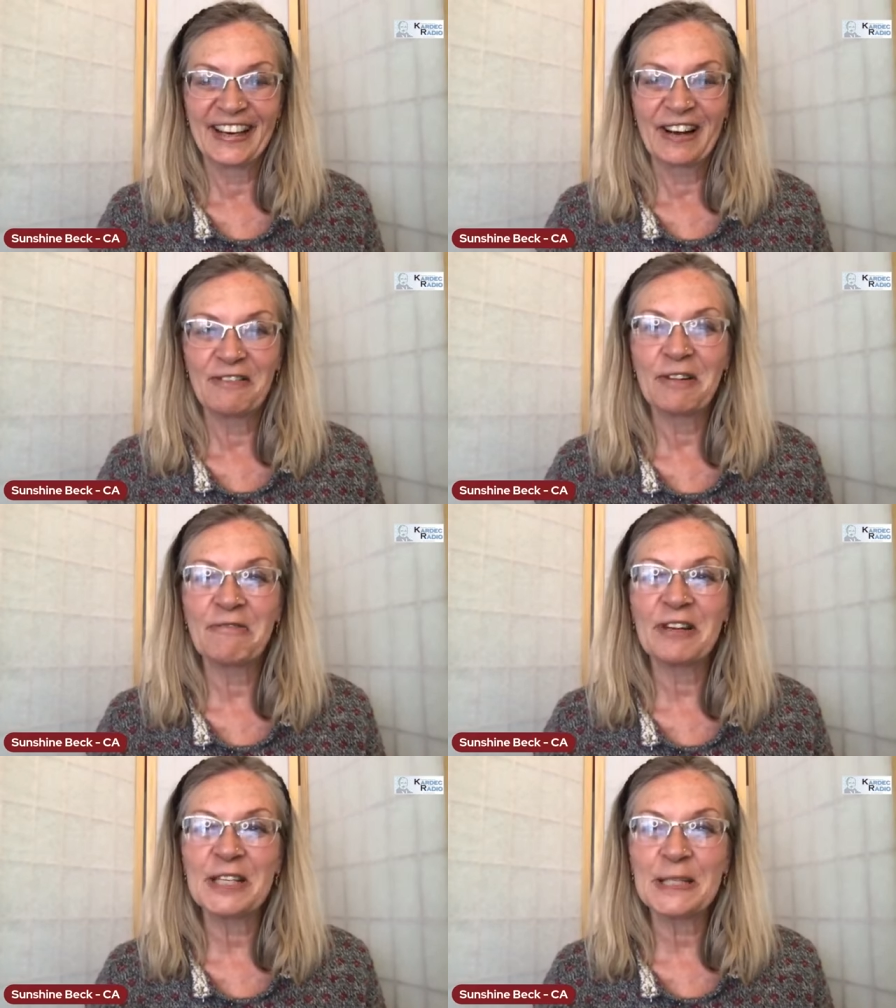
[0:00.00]
When
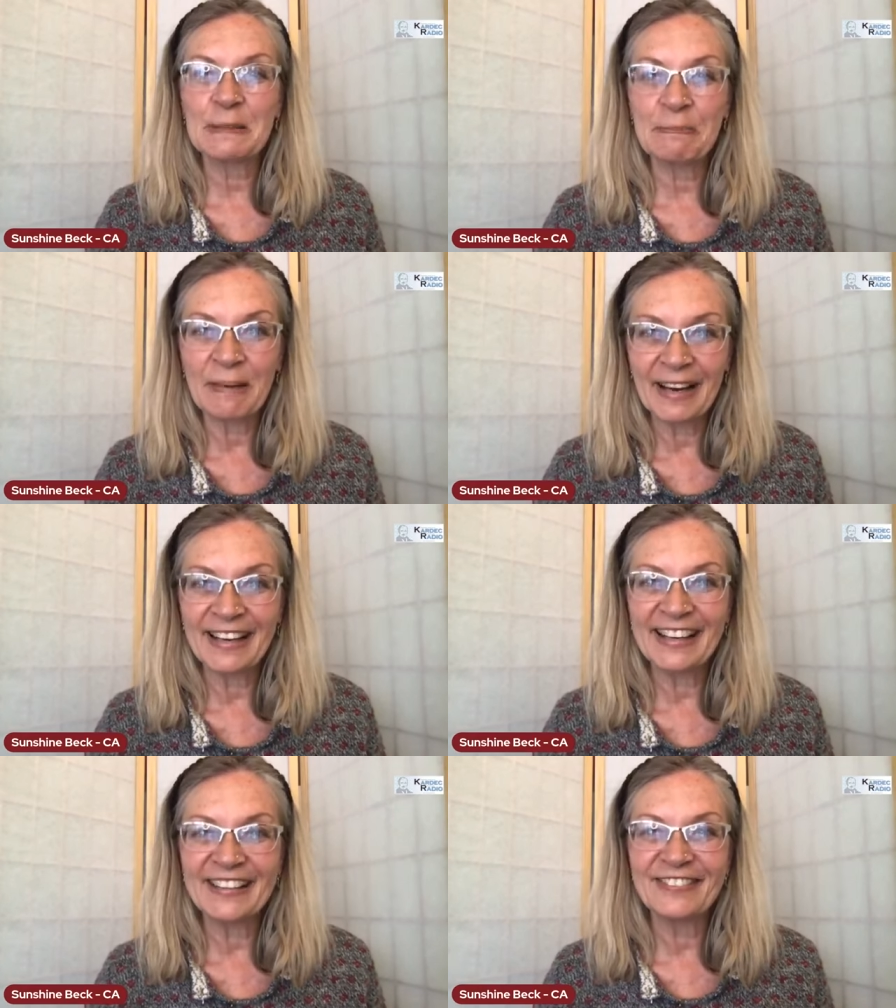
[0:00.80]
we spot
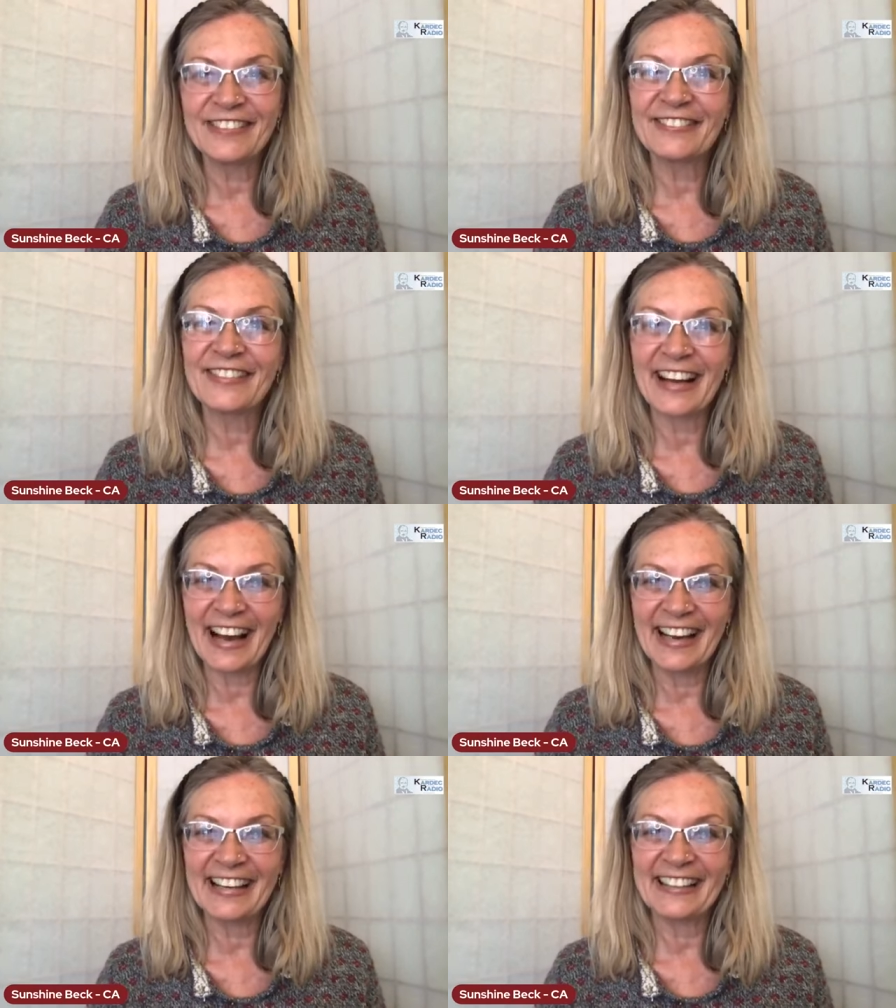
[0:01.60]
it, we've
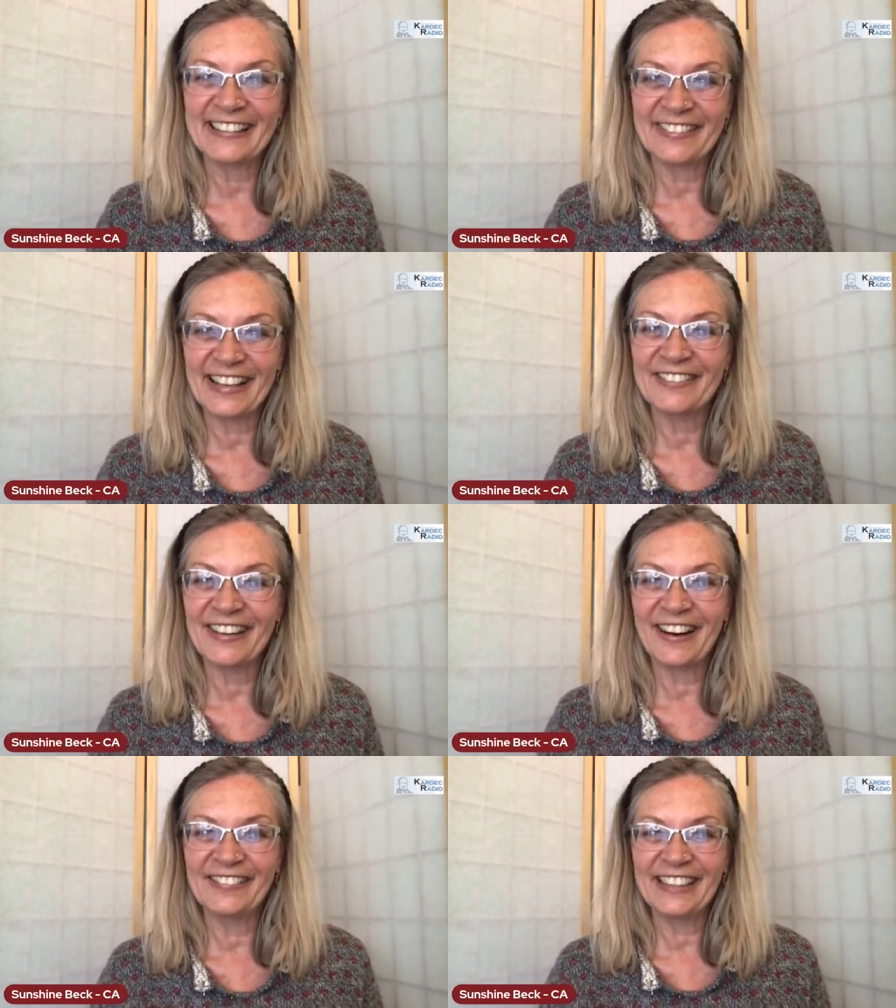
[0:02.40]
got it, right,
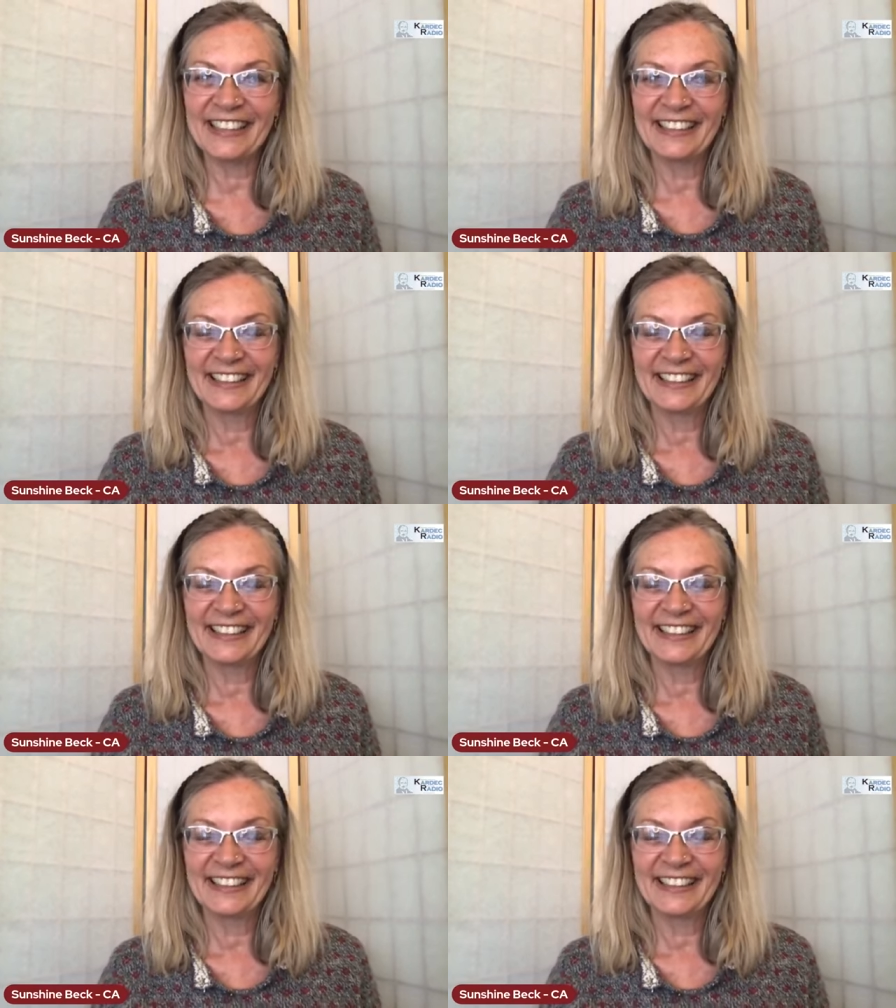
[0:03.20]
Ravi?